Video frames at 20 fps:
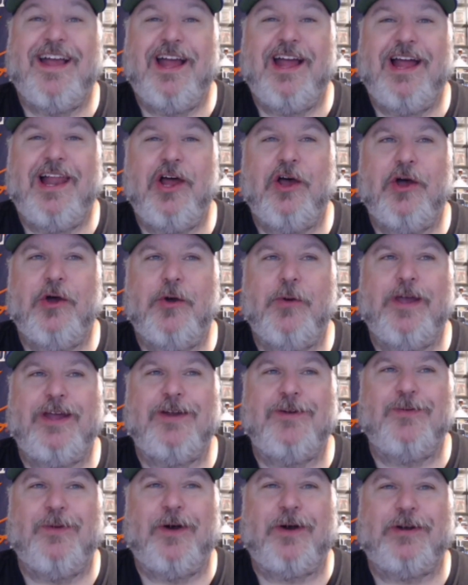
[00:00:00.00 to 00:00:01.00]
Hello and
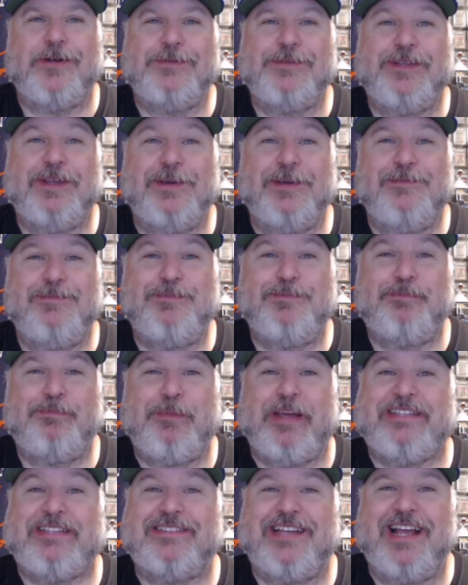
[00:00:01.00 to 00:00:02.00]
welcome to
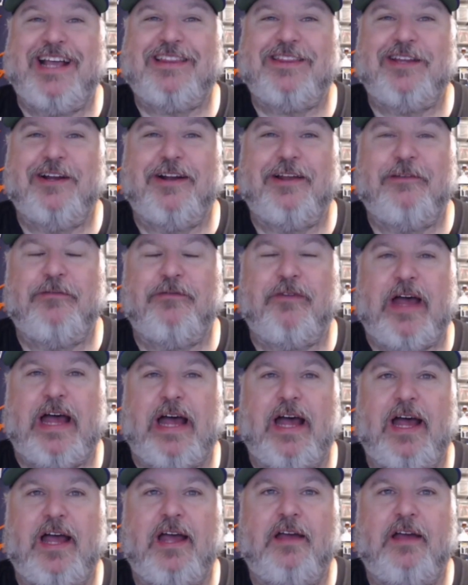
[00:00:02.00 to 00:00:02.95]
Big Scott 35.